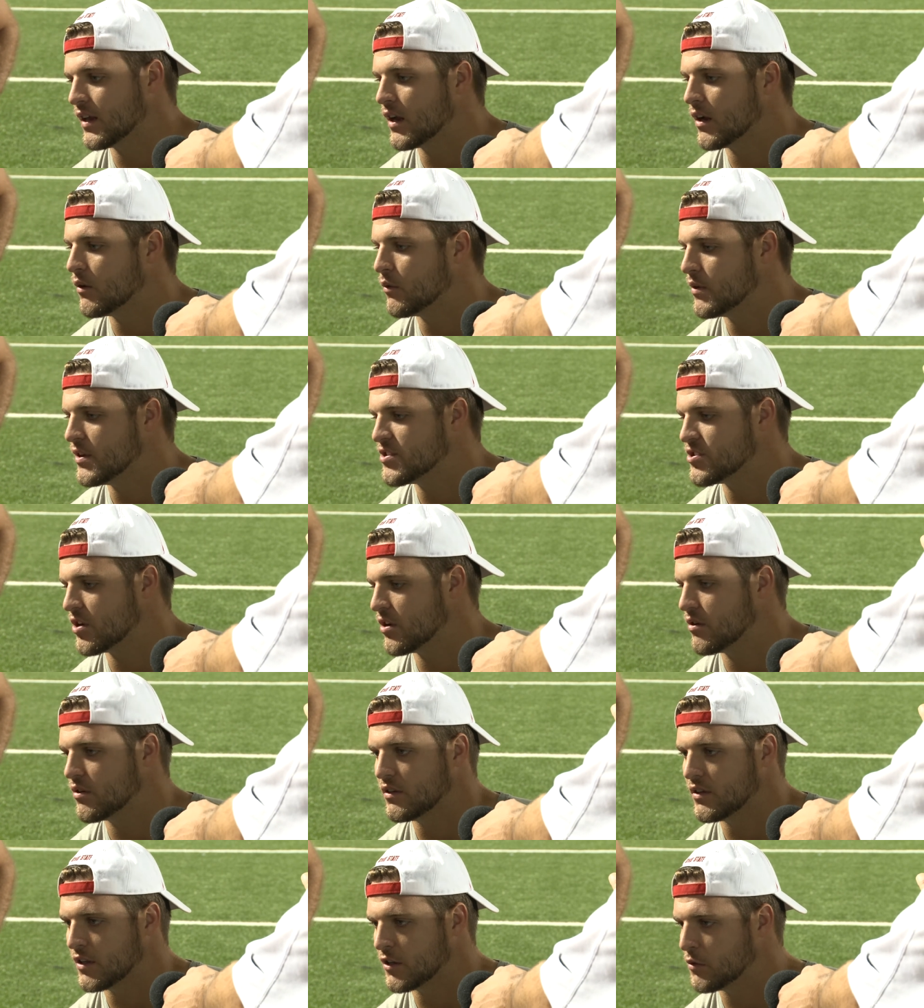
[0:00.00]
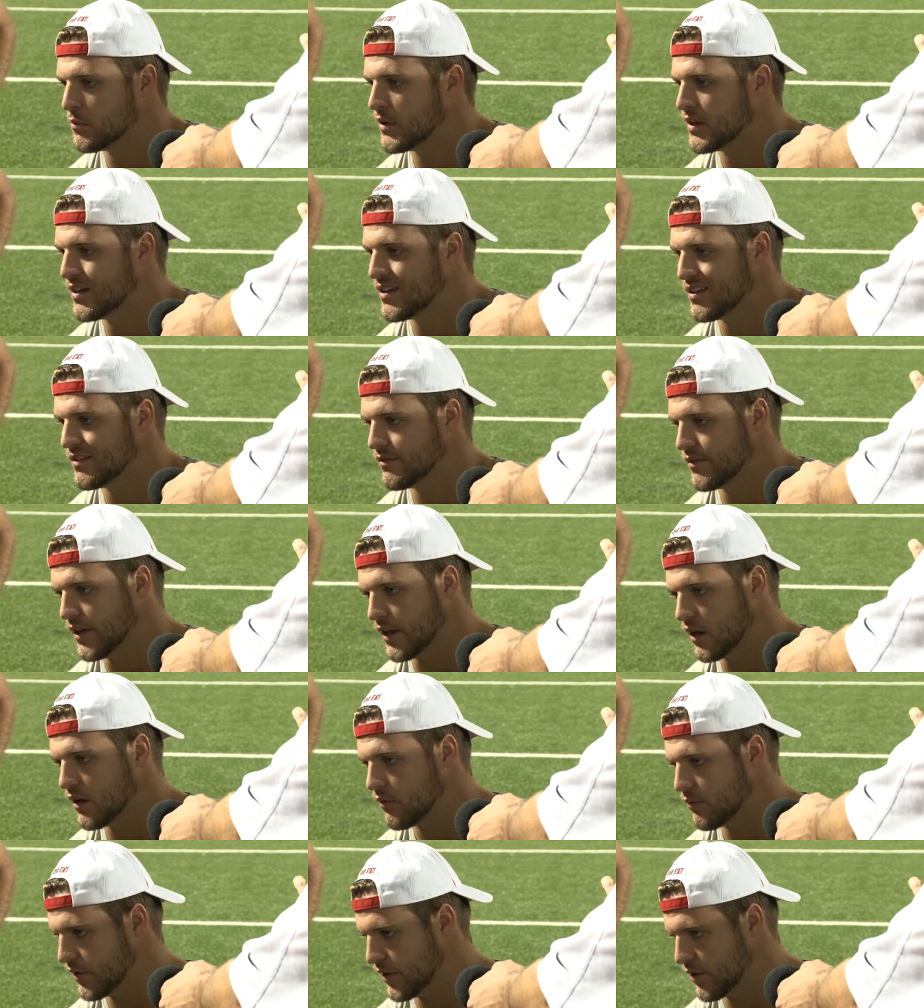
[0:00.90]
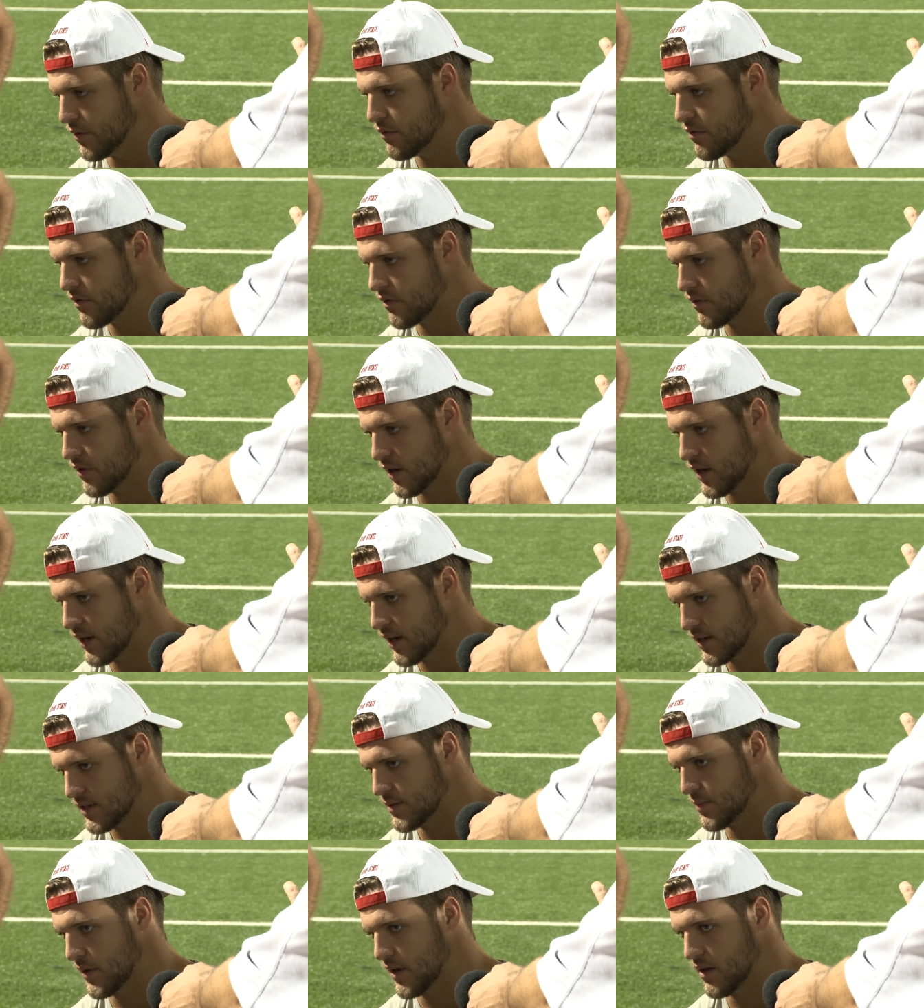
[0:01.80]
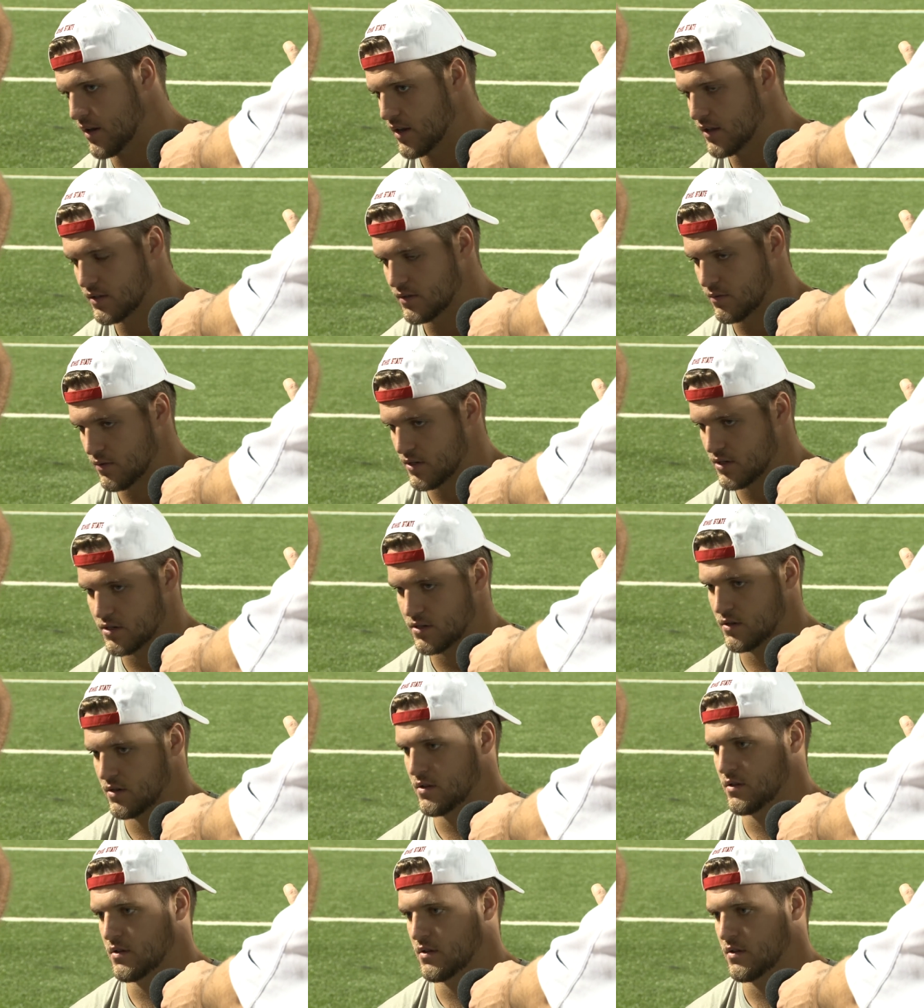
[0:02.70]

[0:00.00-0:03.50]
know we showed a little bit of you know youth and inexperience, which